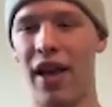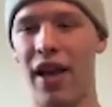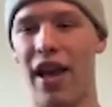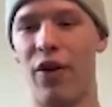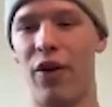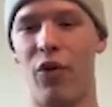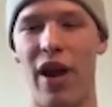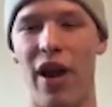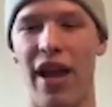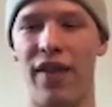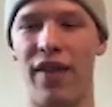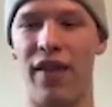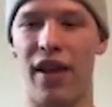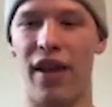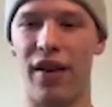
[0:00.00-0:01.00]
in a way
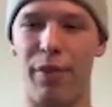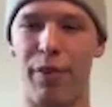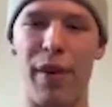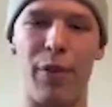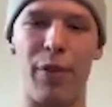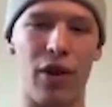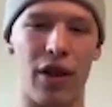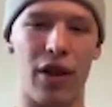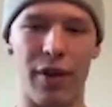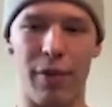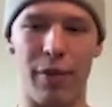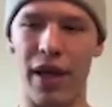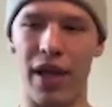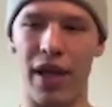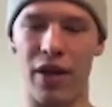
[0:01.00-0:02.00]
that people look at
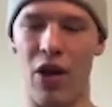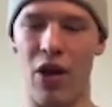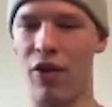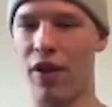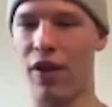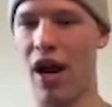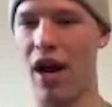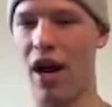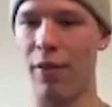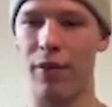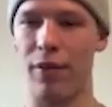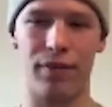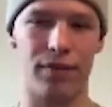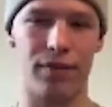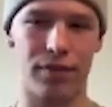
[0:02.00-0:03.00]
me and know that
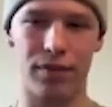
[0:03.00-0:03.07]
I'm